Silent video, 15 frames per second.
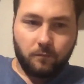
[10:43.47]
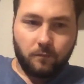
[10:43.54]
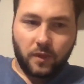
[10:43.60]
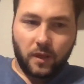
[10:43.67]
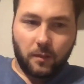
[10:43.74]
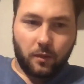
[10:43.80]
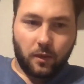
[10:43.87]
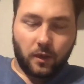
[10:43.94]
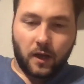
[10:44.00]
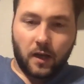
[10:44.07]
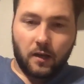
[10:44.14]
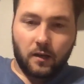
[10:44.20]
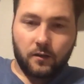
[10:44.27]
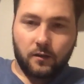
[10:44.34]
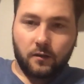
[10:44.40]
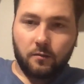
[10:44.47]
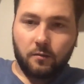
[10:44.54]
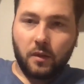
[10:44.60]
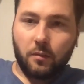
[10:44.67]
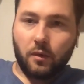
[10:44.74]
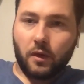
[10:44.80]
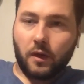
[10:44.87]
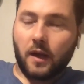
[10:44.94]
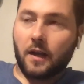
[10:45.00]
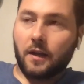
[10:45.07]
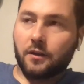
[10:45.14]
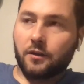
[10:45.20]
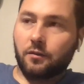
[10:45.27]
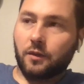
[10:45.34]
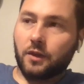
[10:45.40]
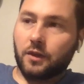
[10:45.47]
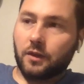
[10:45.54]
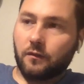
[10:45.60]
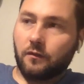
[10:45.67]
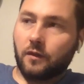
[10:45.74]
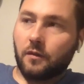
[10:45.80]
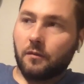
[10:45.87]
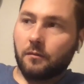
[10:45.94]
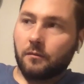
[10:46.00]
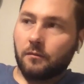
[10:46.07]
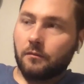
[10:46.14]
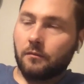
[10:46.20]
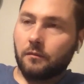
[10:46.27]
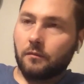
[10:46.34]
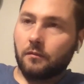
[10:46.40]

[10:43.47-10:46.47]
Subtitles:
people are kind of switching from.